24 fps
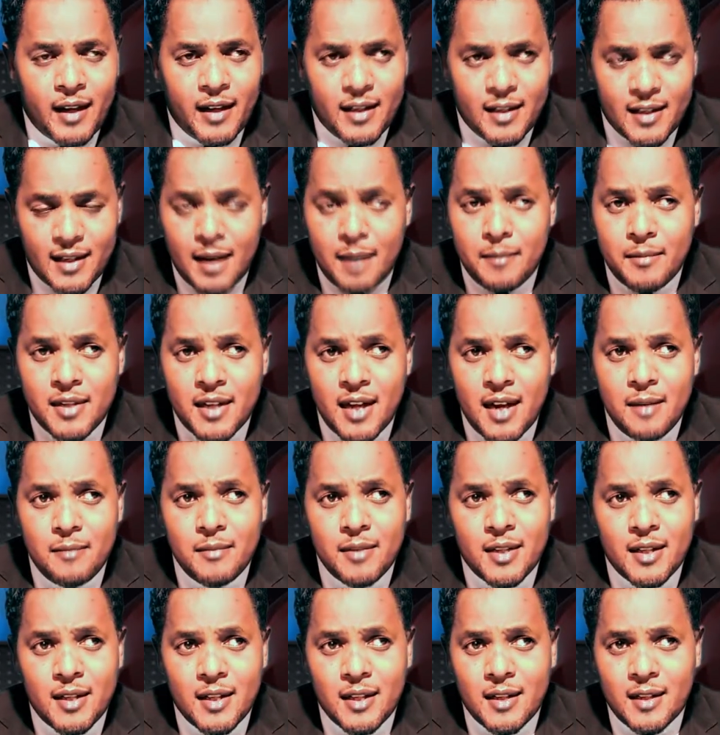And
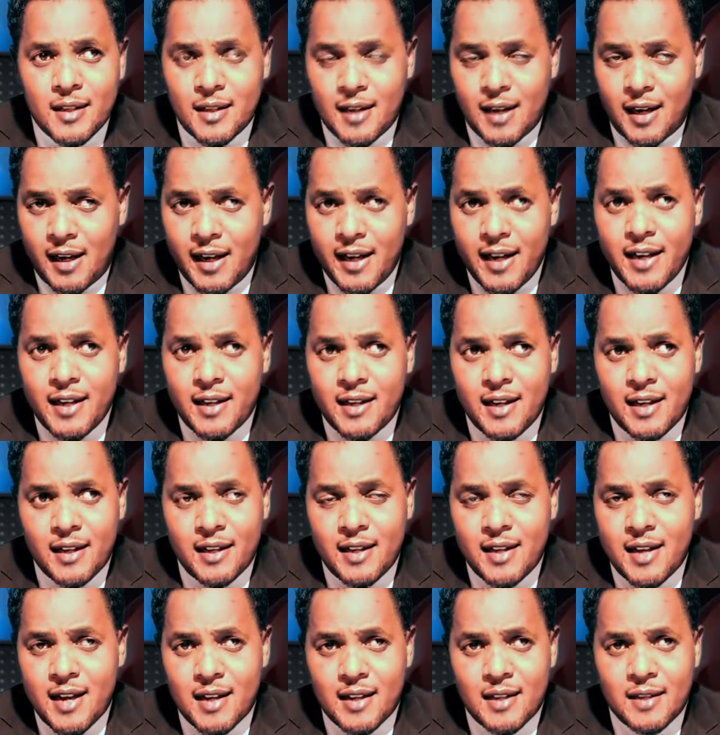sometimes it's the lady
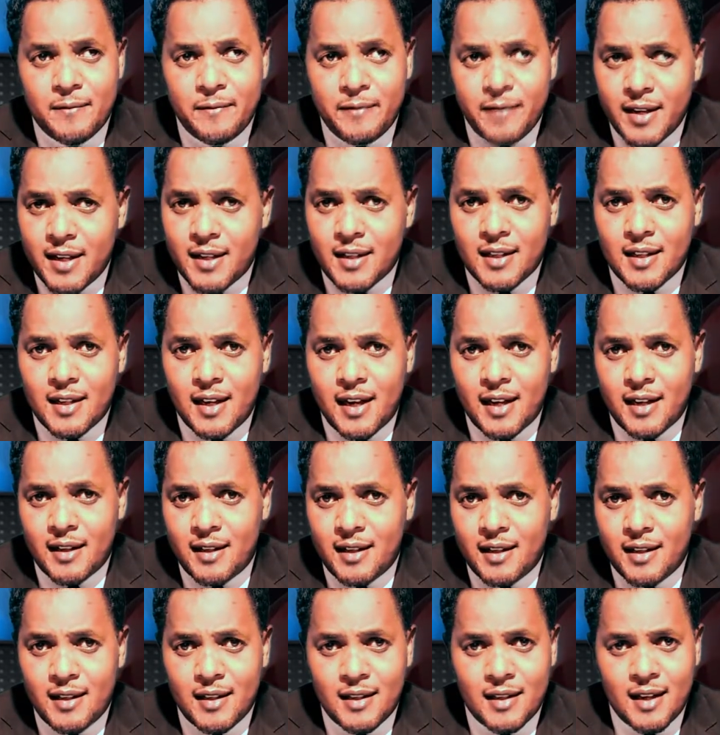that just feels
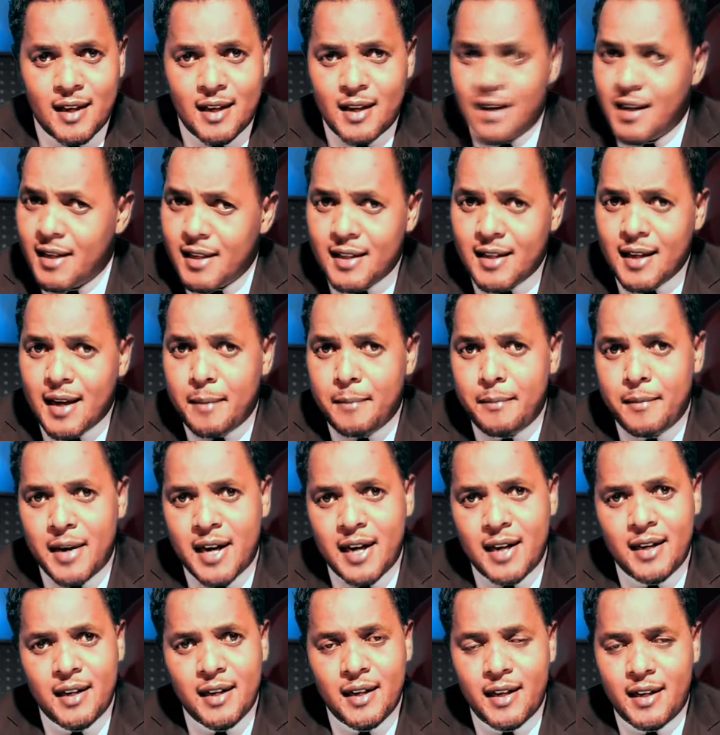like this handsome
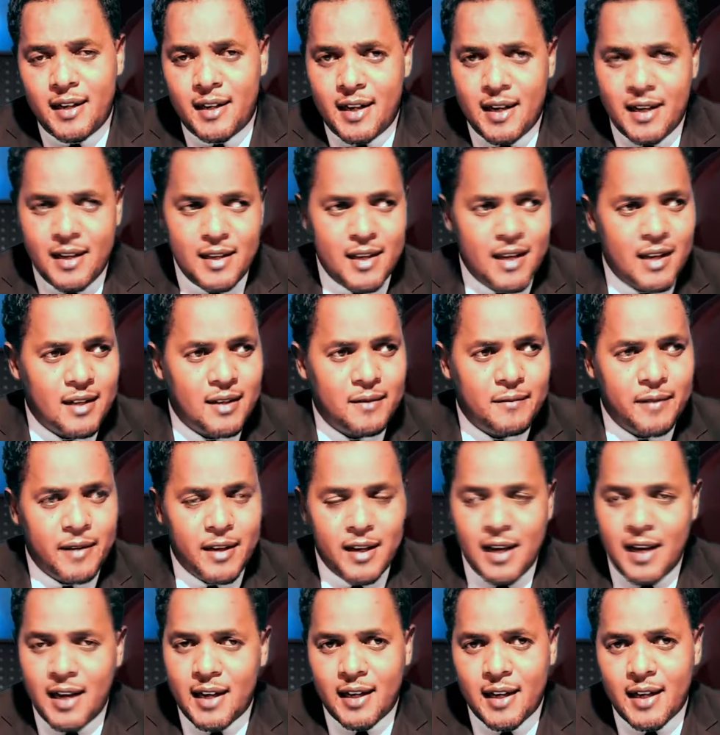man and just
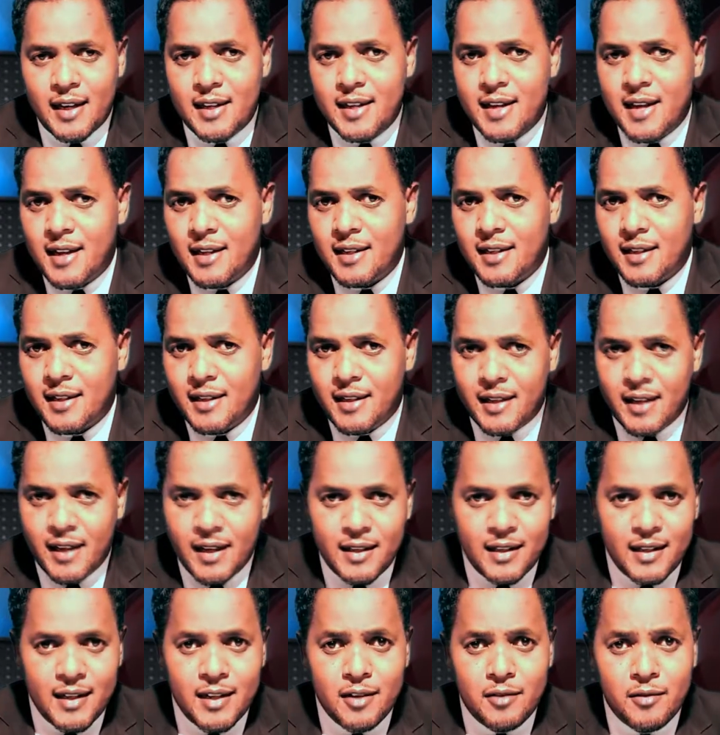feel like I just
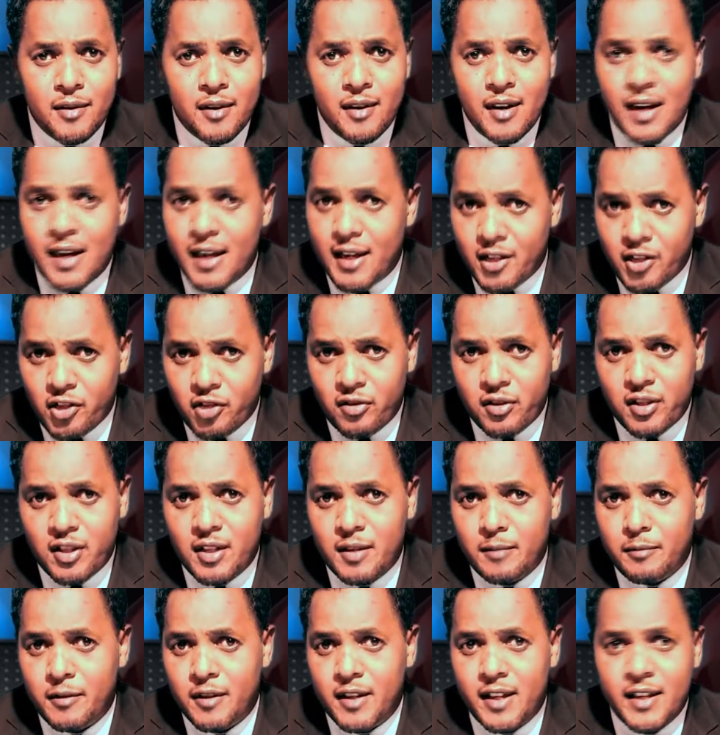get into a
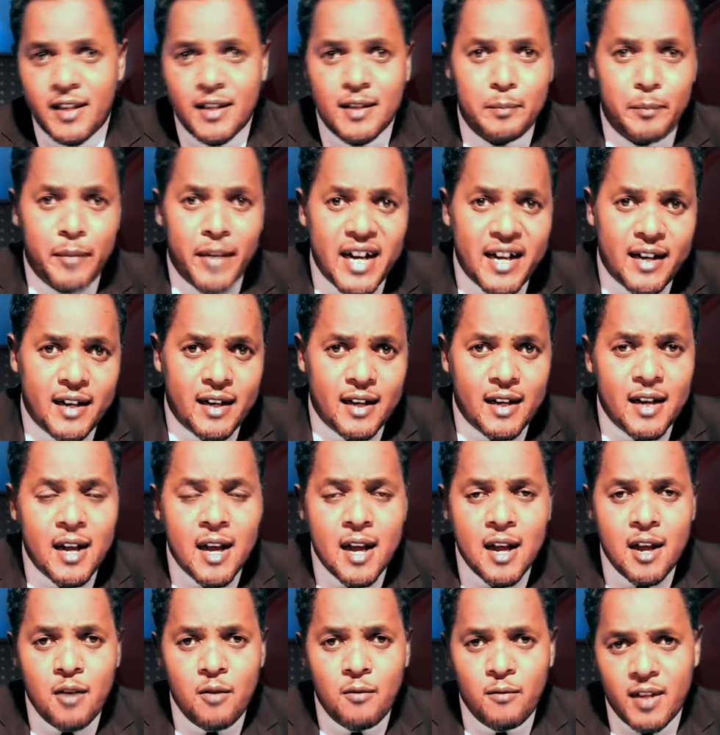relationship with this man
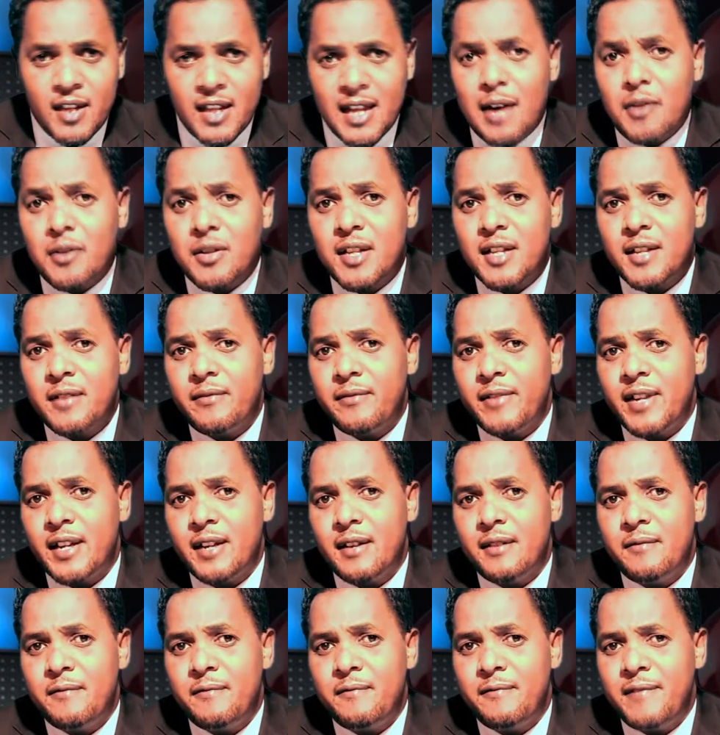without
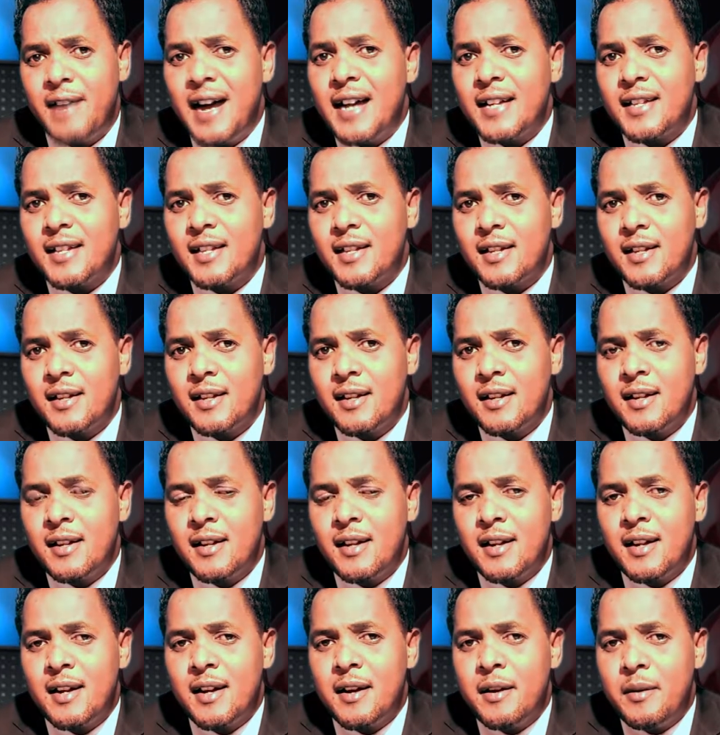even first
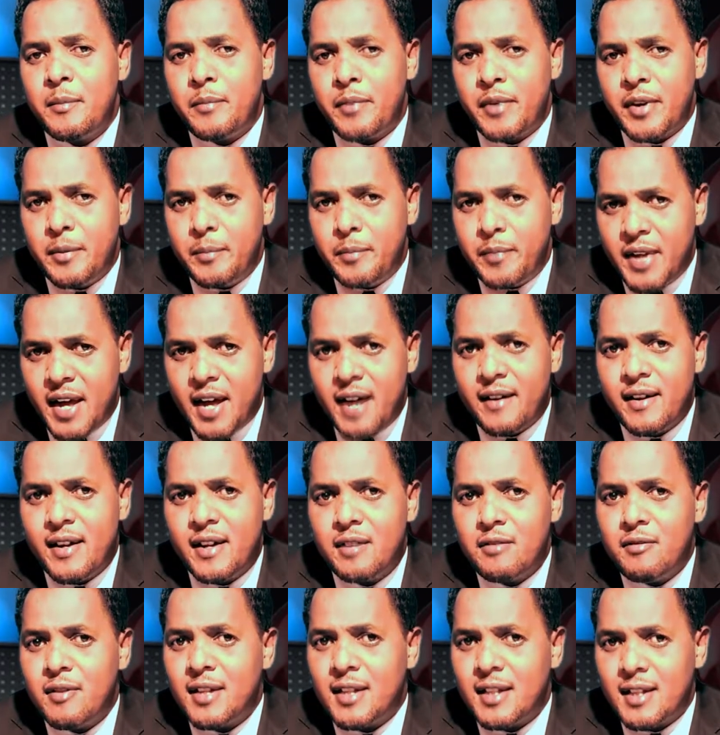
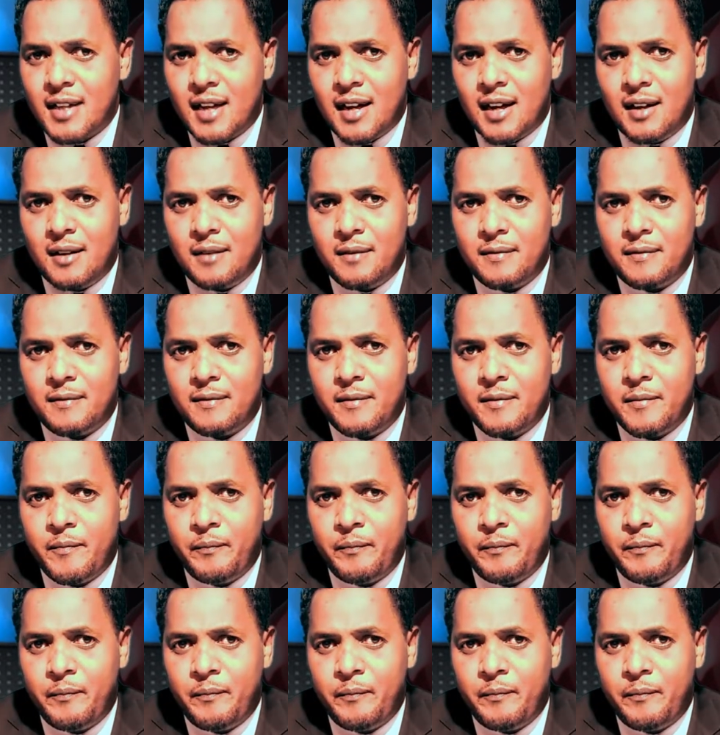preparing yourself